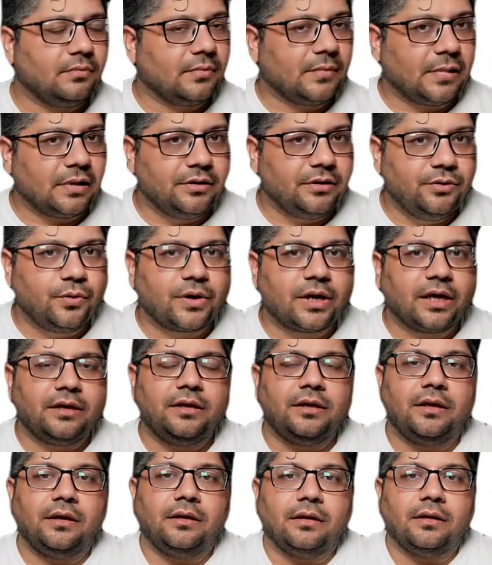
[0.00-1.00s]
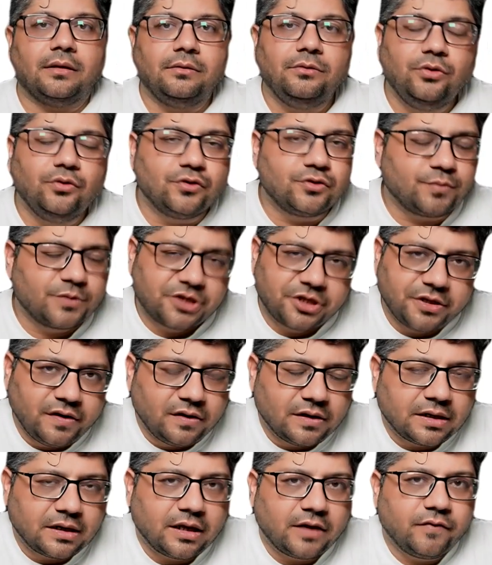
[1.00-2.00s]
You can use machine
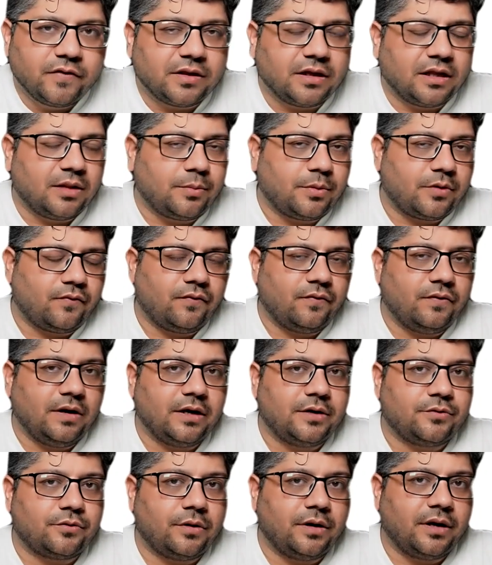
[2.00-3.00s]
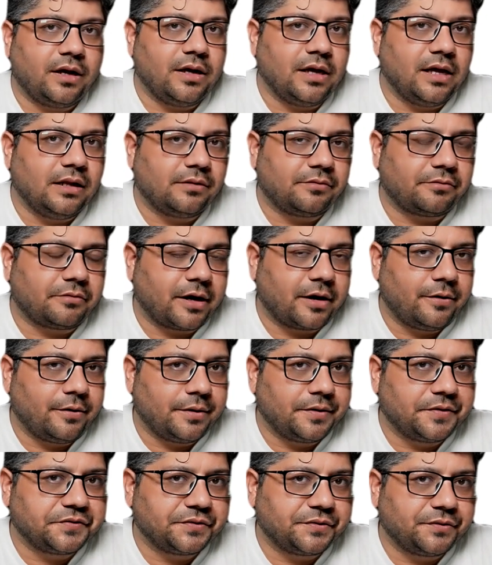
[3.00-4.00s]
learning with the help of electronic health
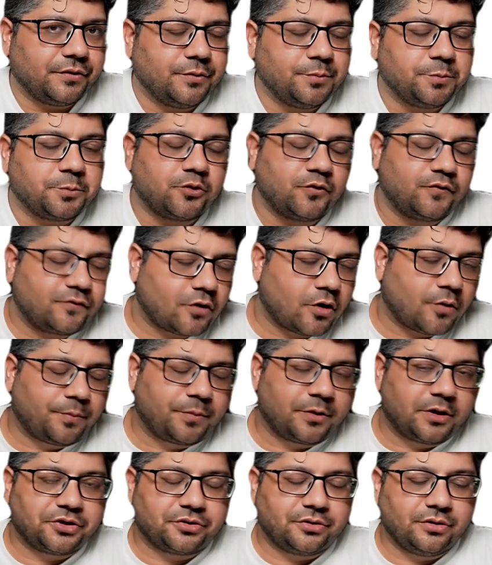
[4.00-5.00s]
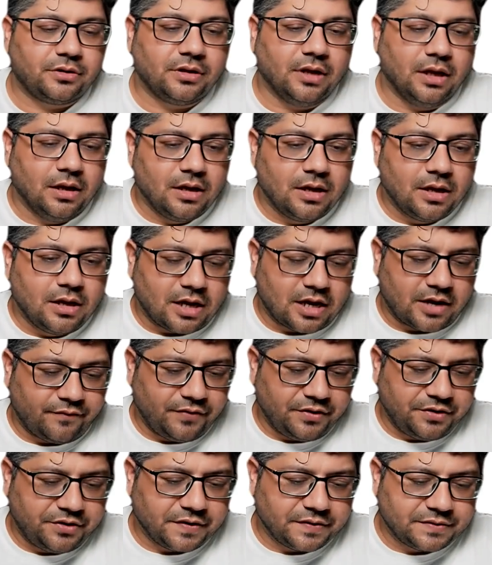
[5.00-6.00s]
records to improve operational
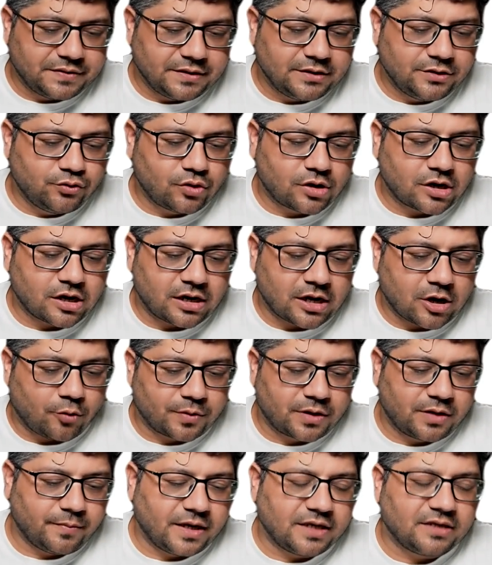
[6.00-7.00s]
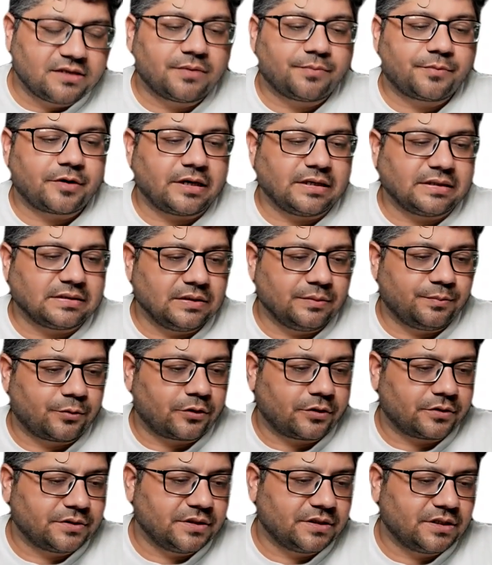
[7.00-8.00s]
efficiencies. You can optimize the
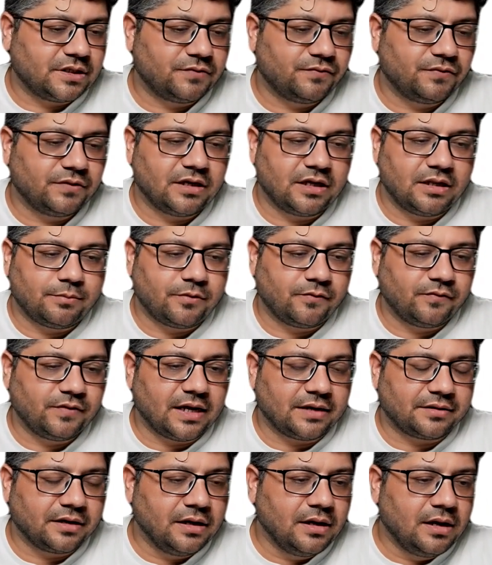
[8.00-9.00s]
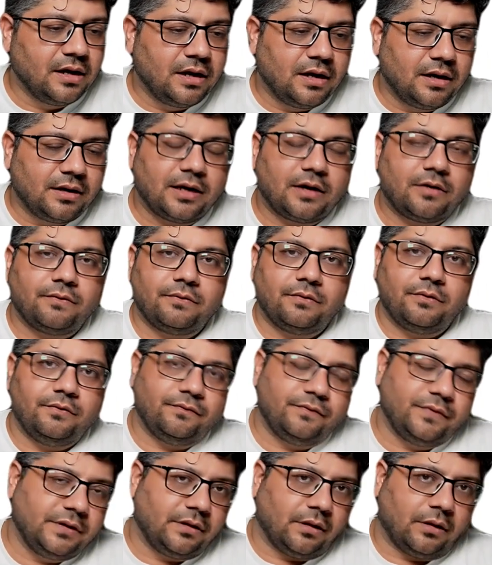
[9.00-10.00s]
processes with the help of that. Now, and
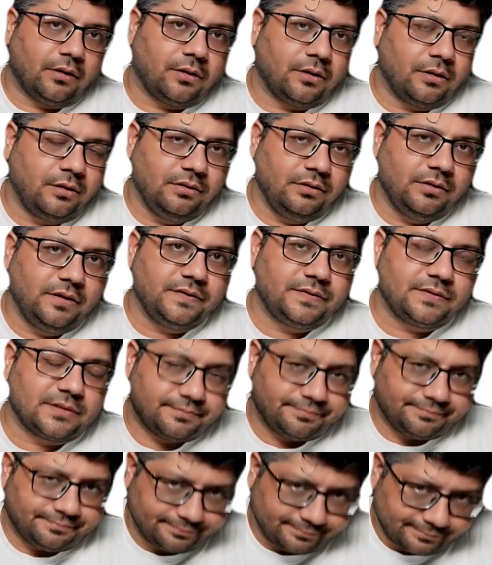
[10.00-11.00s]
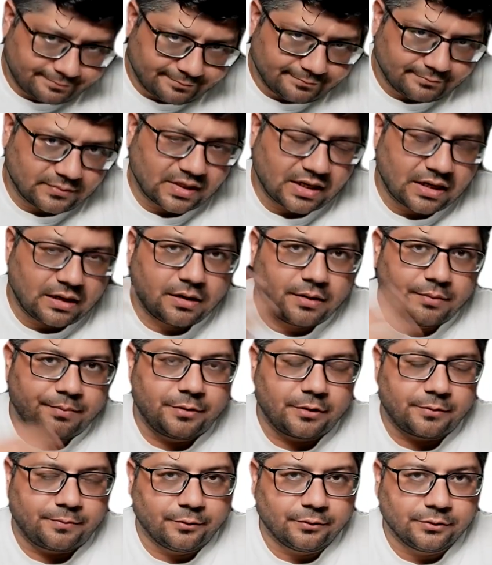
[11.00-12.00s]
with all these
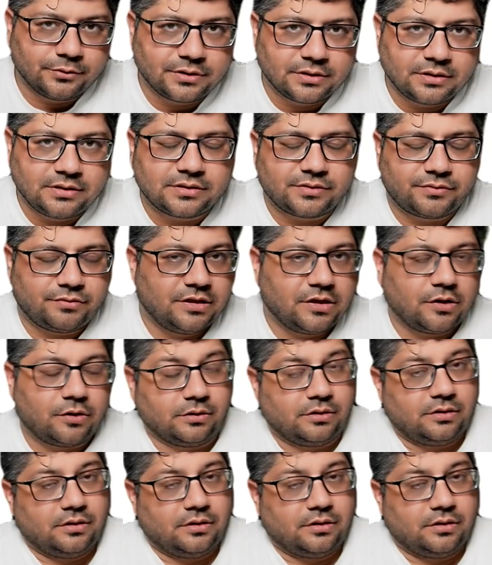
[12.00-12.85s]
proposals, with all